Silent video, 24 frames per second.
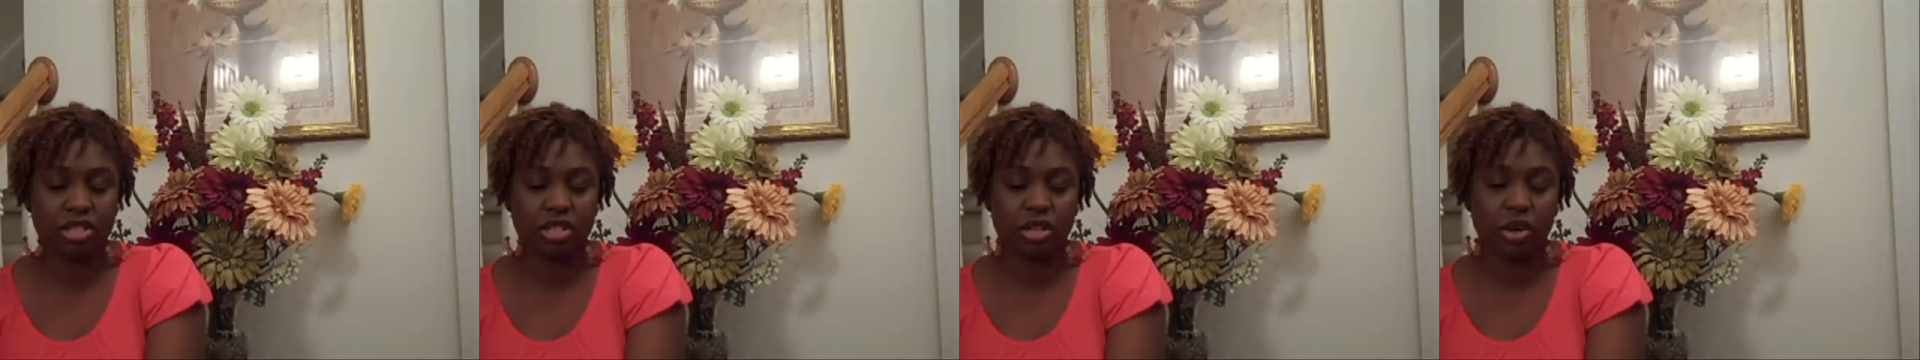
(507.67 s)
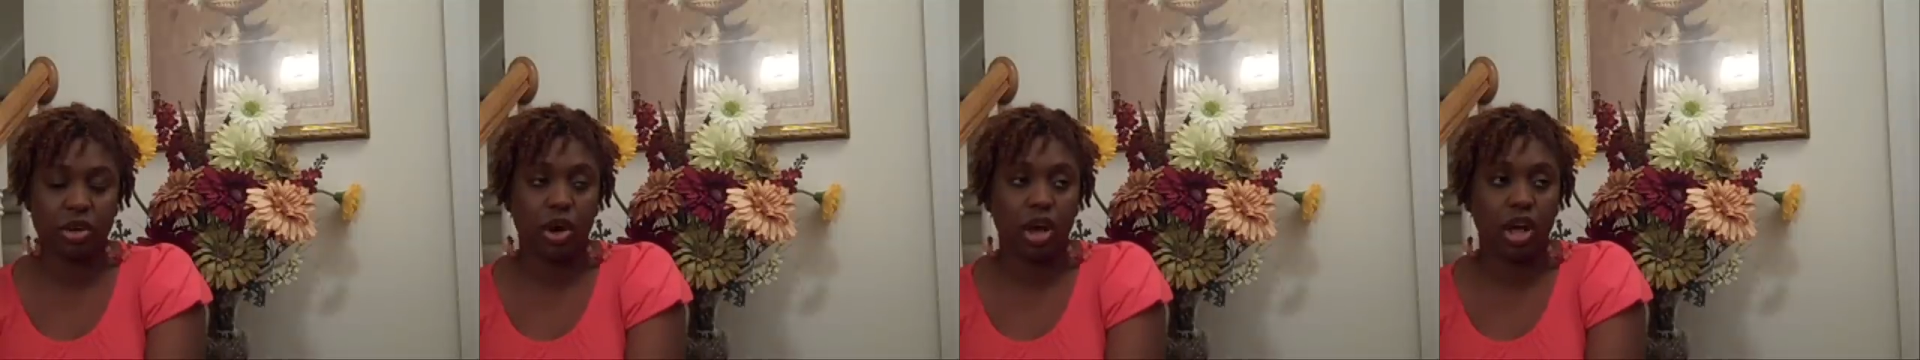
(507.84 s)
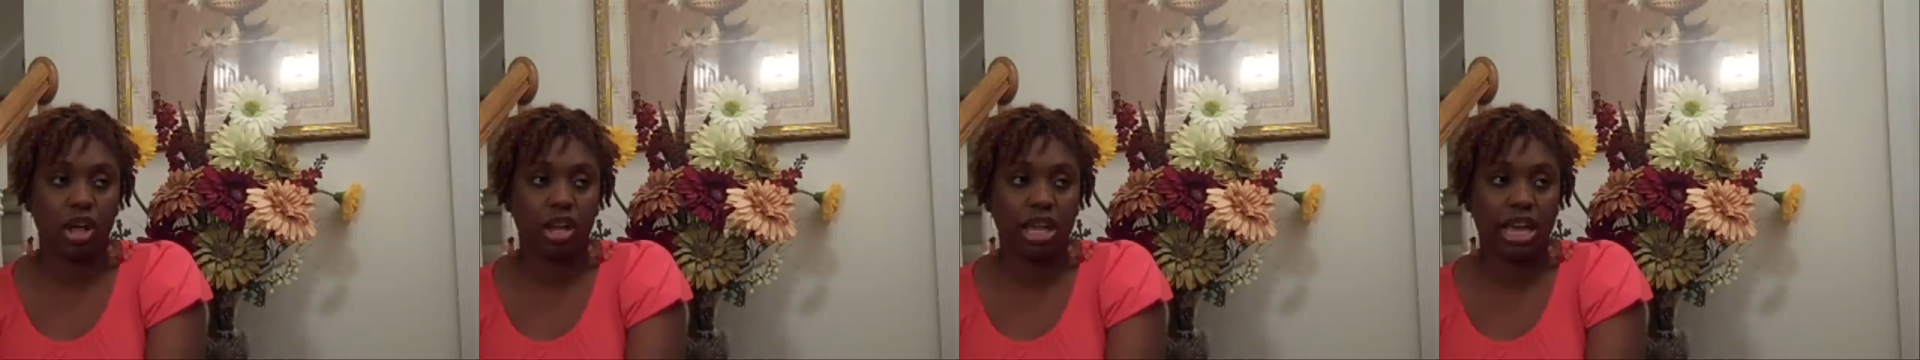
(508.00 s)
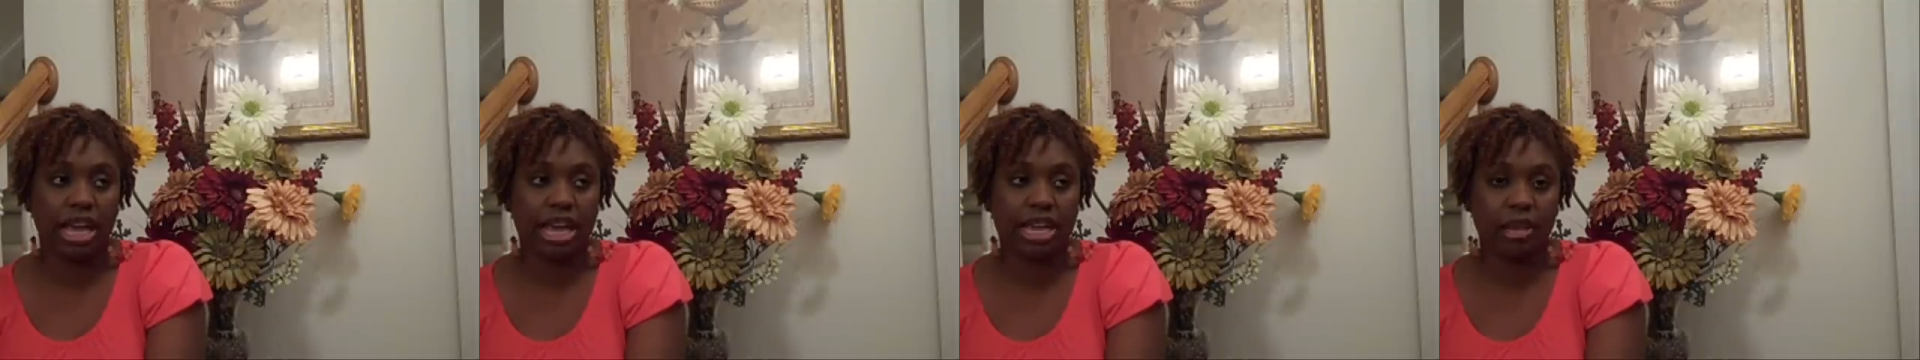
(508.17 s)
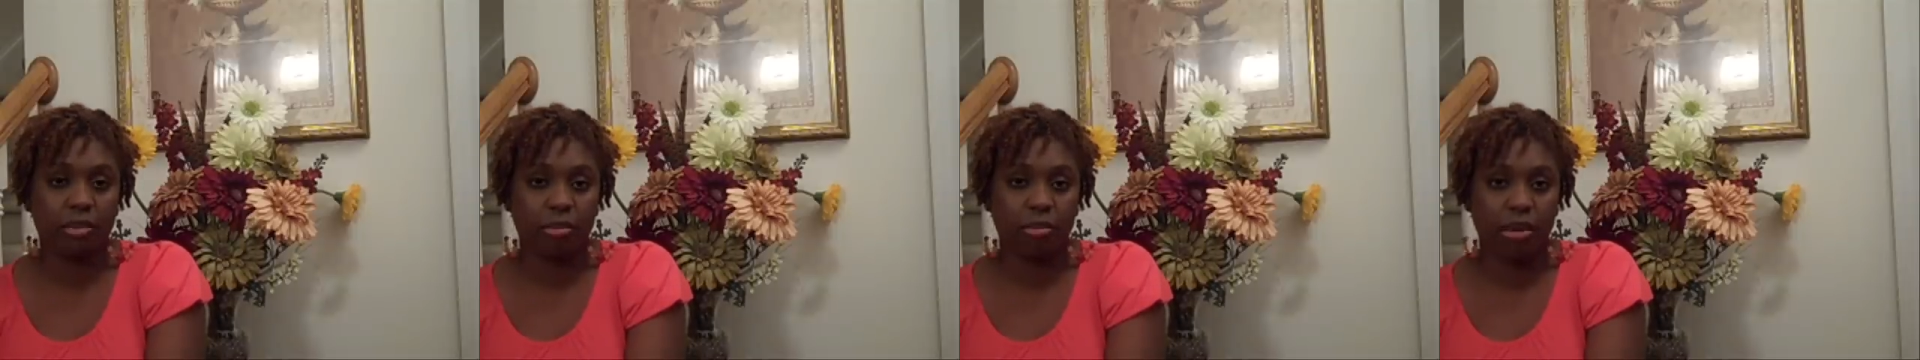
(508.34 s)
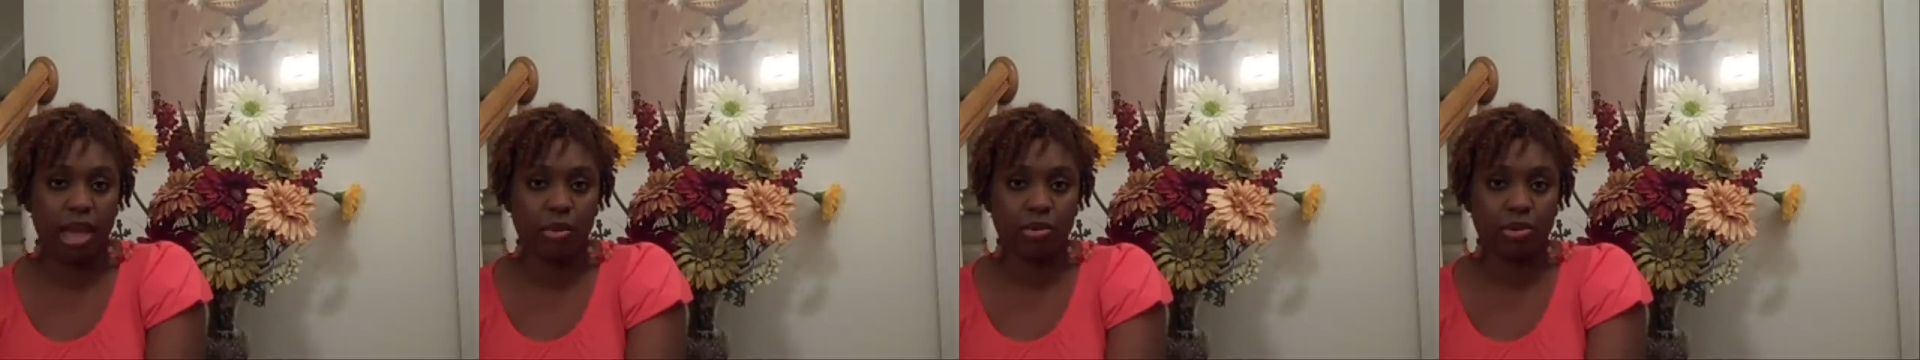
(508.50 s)
so all I had
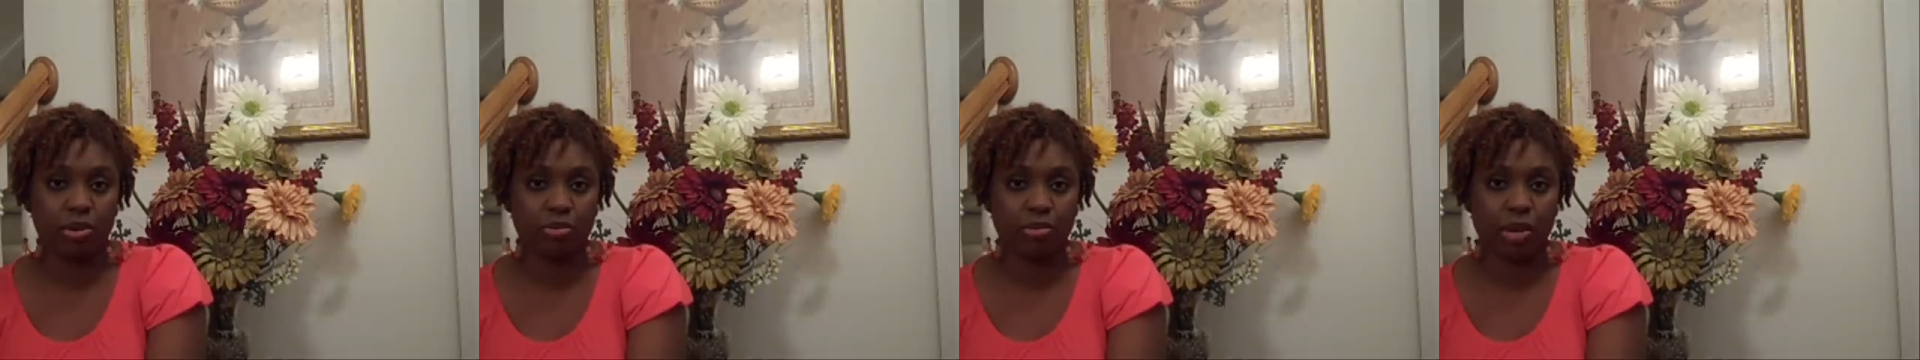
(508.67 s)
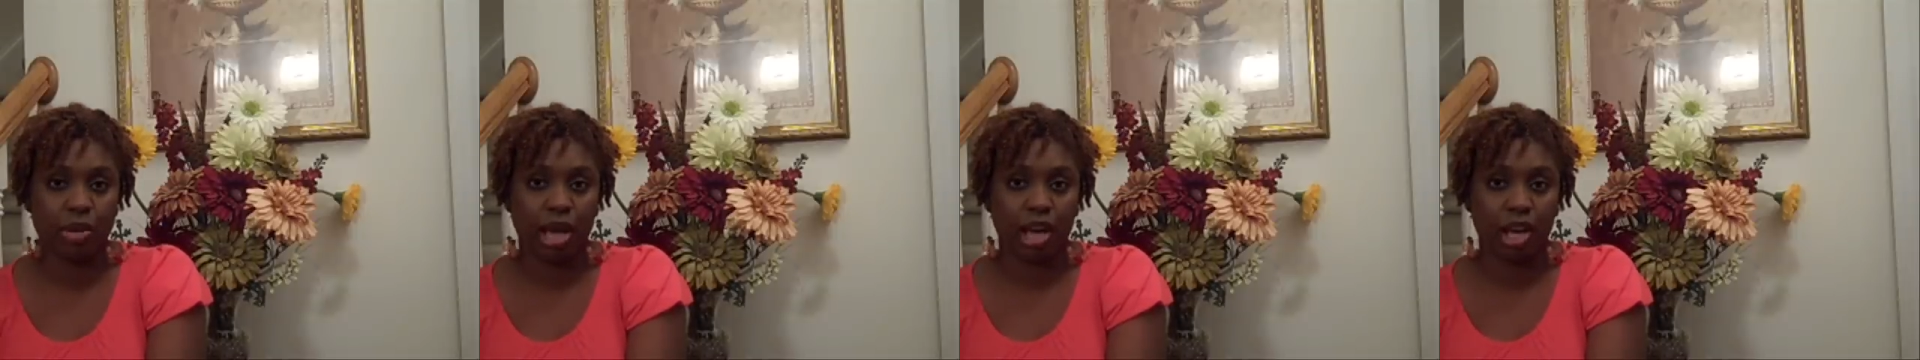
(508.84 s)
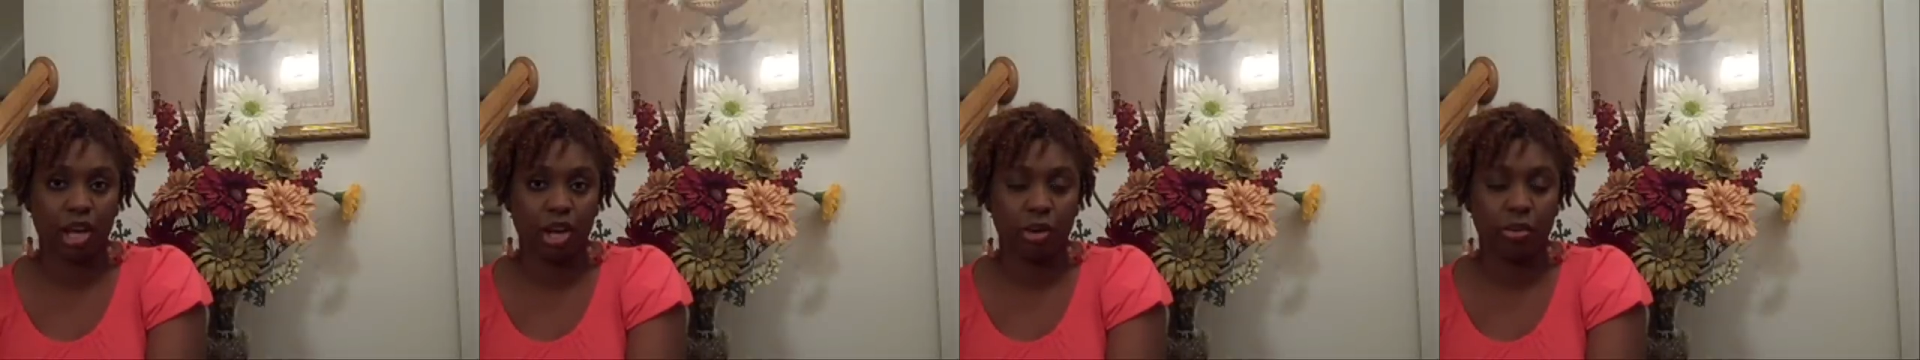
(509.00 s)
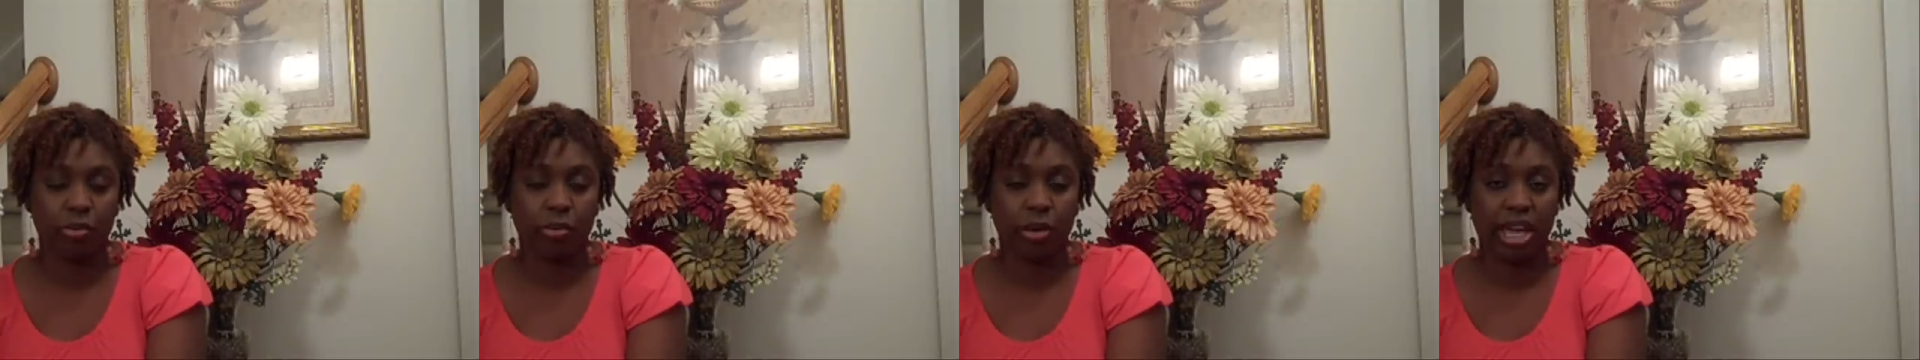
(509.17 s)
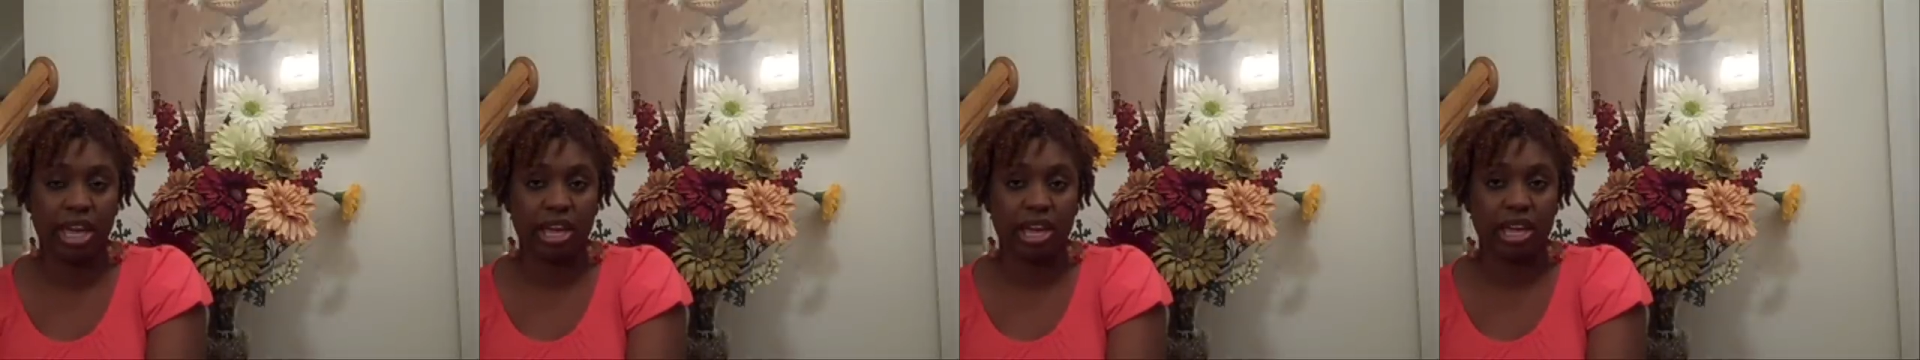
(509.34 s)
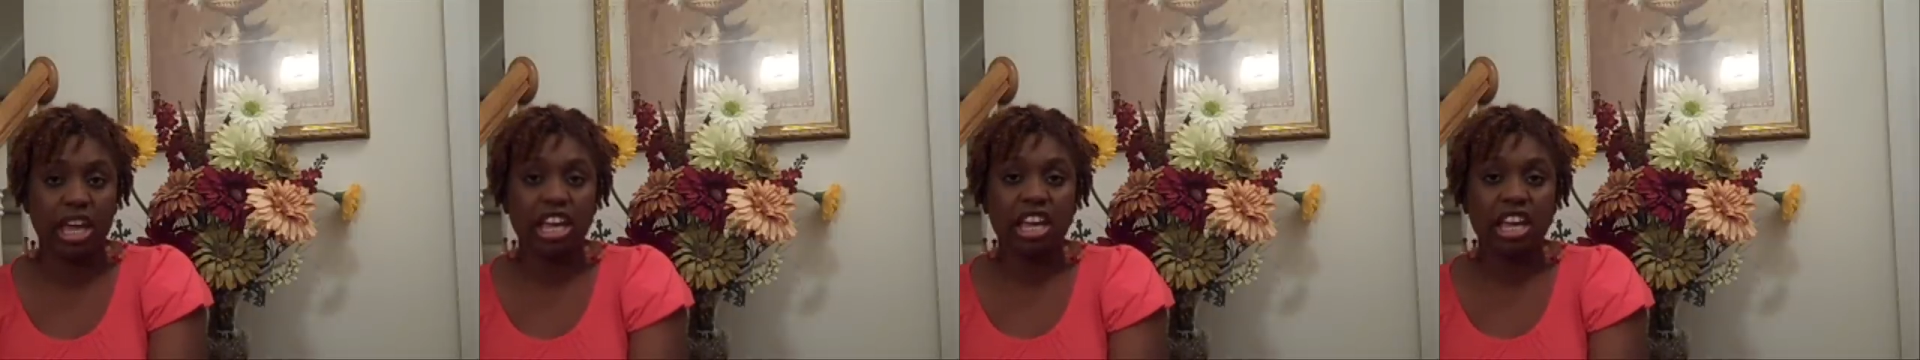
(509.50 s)
to pay was my
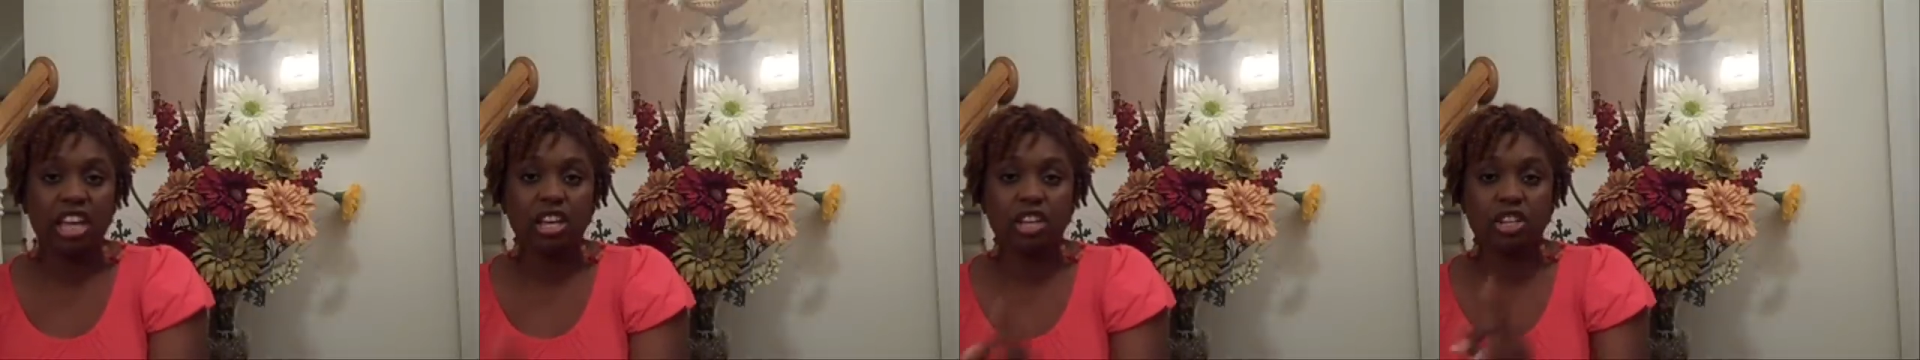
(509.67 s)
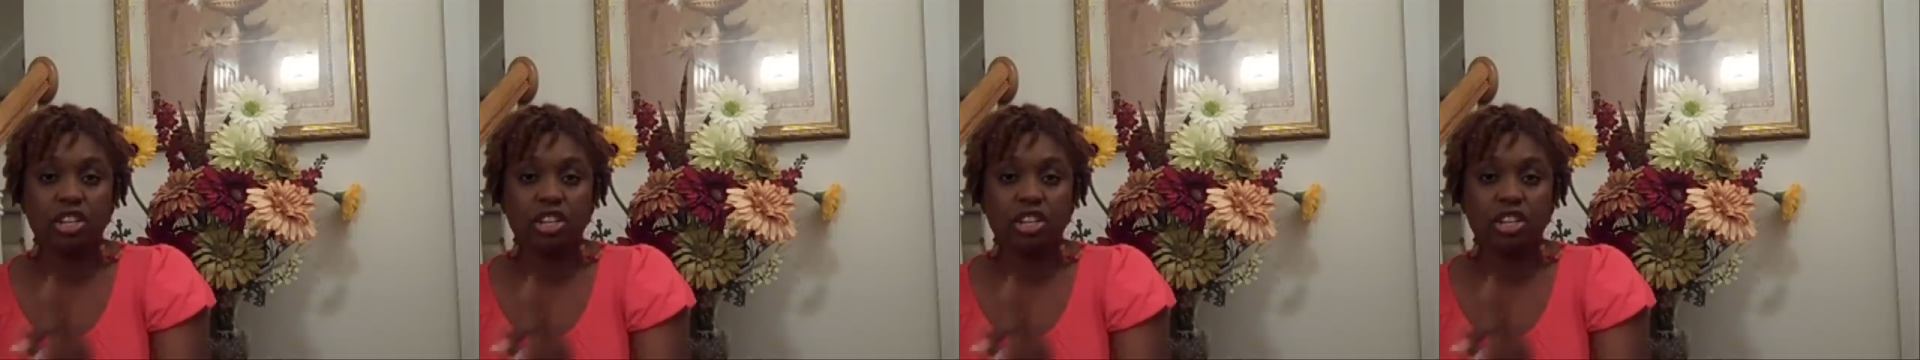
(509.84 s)
copay.